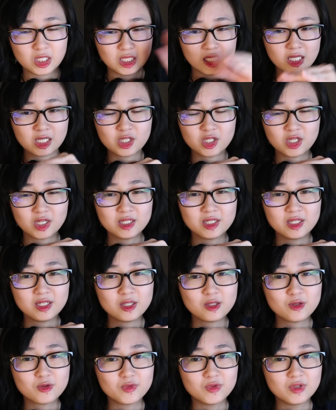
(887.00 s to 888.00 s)
exchanged
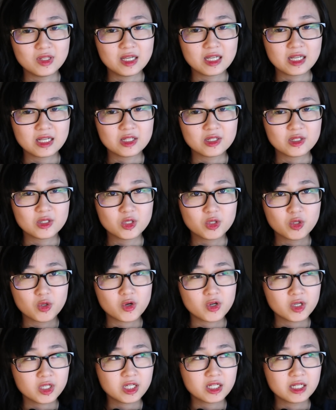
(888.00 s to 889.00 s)
it to like
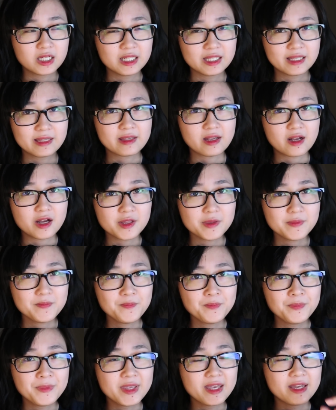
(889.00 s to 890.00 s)
George, his son,
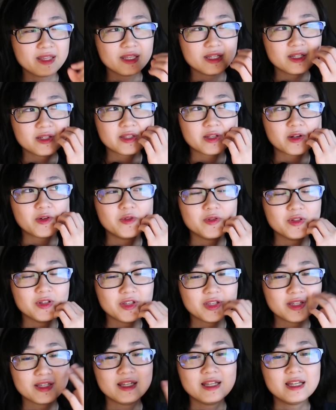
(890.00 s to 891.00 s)
and then he's a holy
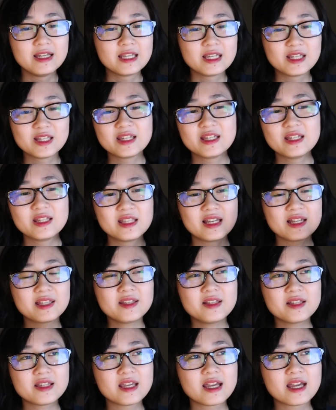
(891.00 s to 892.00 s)
shit. He does
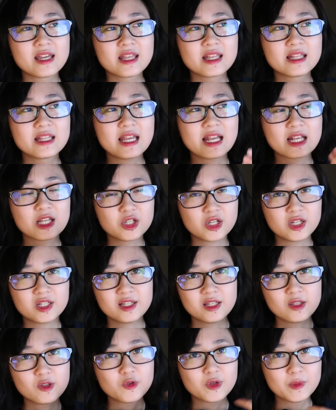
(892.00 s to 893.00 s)
it again and
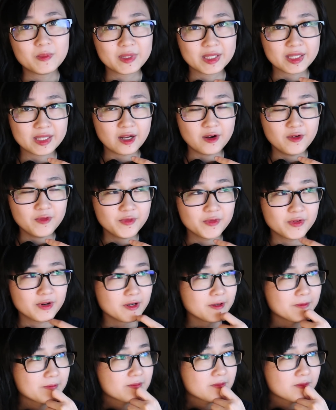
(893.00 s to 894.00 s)
exchanged it to himself,
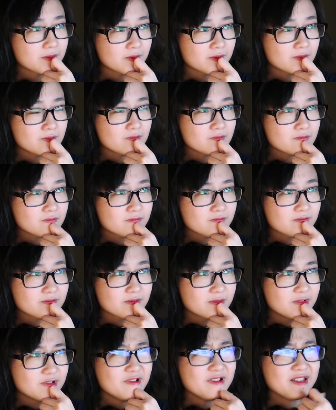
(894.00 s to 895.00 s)
right?
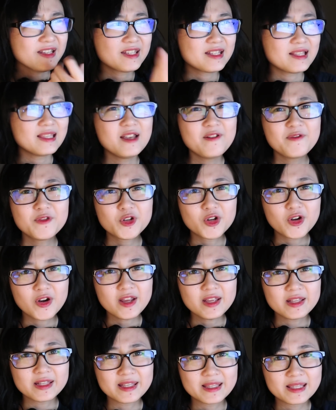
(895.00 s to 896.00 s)
You know, it's Love
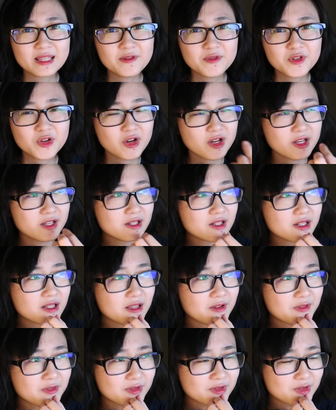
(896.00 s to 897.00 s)
Train. It's Love Train.
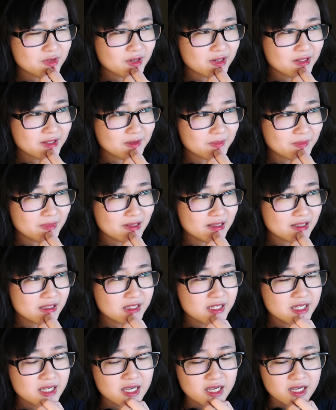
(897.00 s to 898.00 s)
Love Train's
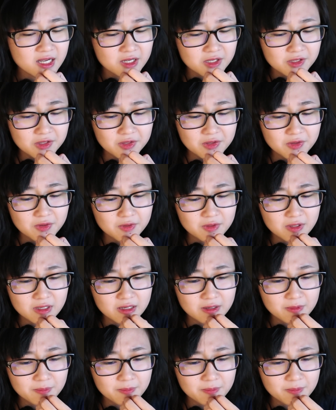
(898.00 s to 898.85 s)
ability. So